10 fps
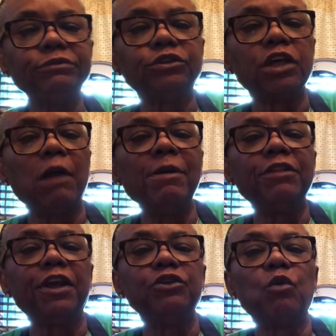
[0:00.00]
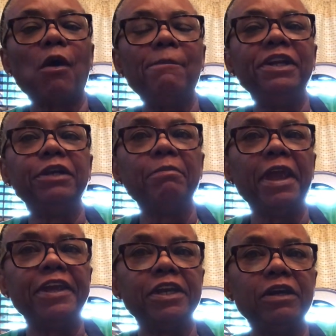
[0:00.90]
tell me that you want me to
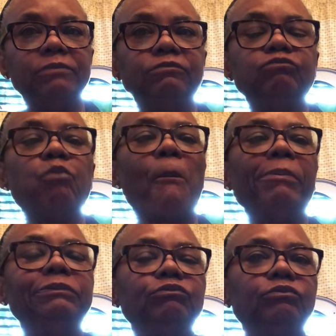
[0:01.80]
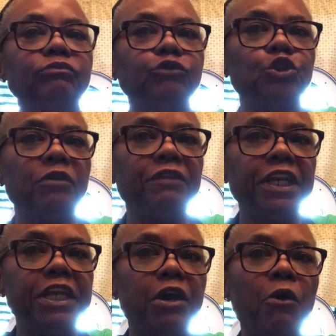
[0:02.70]
make it. Do a
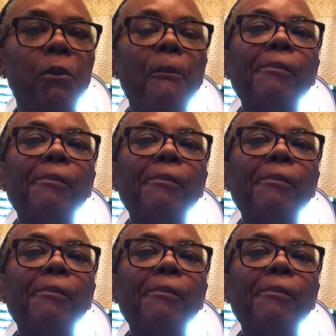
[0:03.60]
video.